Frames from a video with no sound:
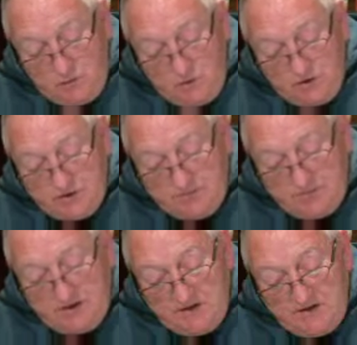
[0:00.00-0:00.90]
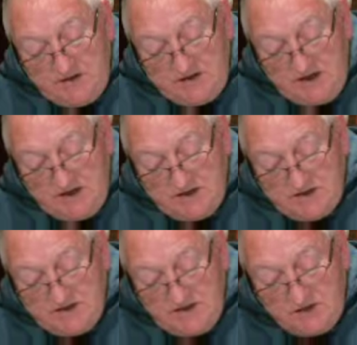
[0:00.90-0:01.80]
worship a living
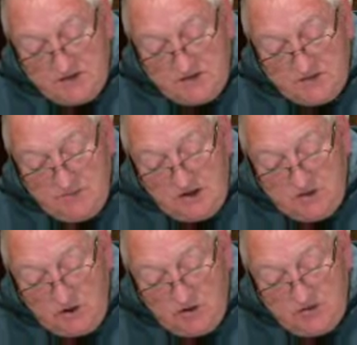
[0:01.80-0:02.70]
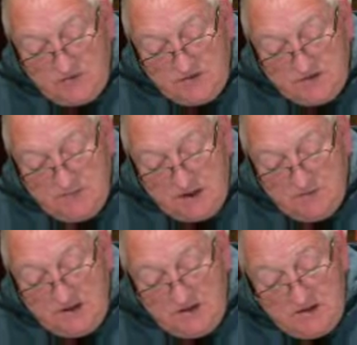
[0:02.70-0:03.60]
deity, not some idolatrous man-made